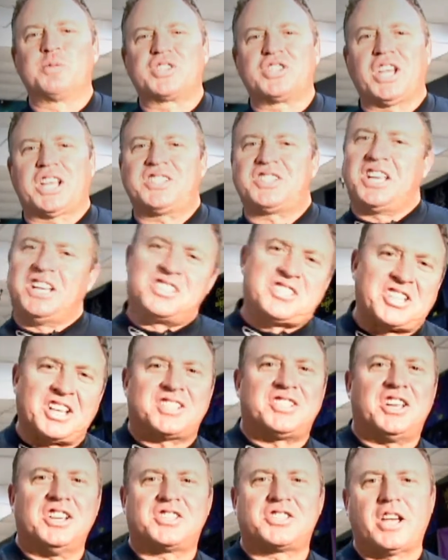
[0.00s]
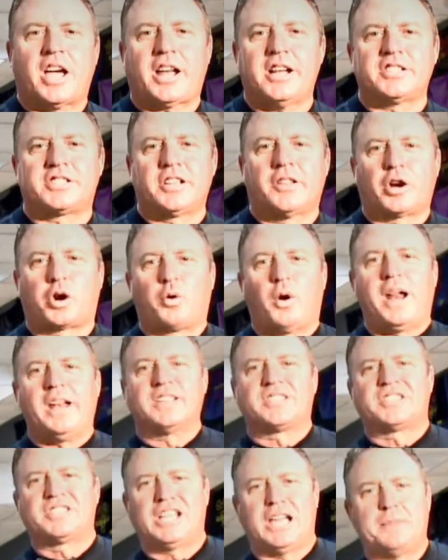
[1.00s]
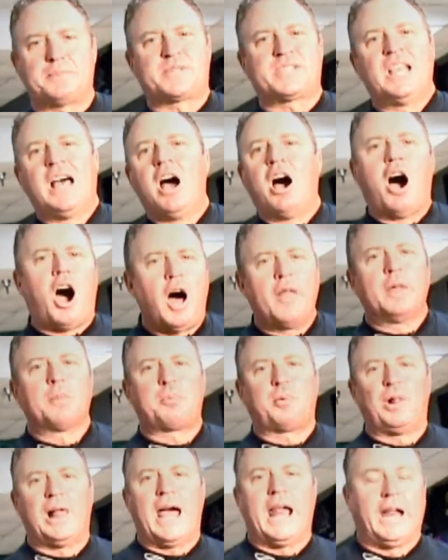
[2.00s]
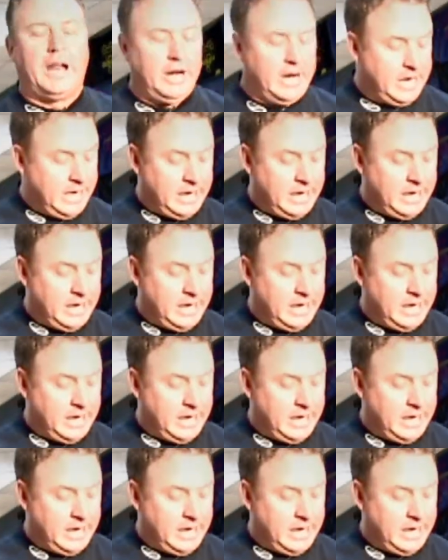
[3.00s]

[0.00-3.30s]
60, 60 seconds of the greatest tips on the planet.